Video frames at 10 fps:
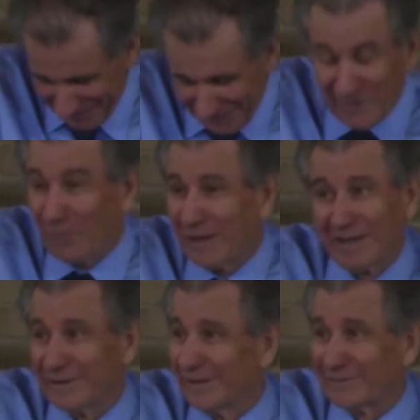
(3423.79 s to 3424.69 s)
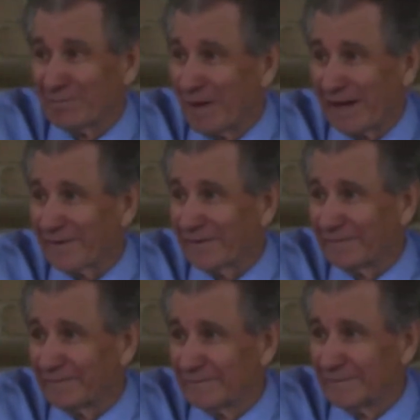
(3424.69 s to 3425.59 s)
It really doesn't matter
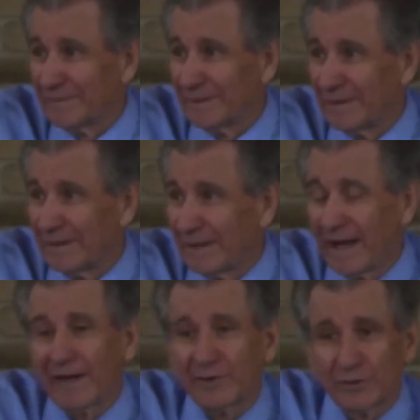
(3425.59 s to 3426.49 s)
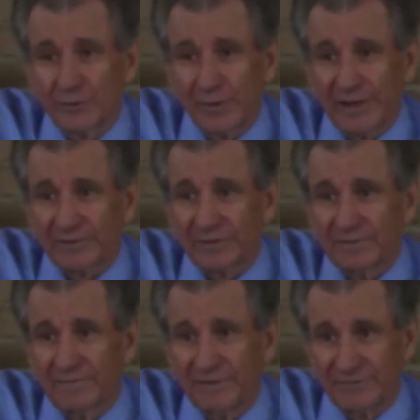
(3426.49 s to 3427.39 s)
how you're dressed
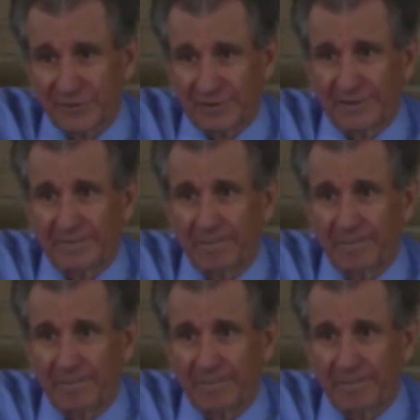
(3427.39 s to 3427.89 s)
physically.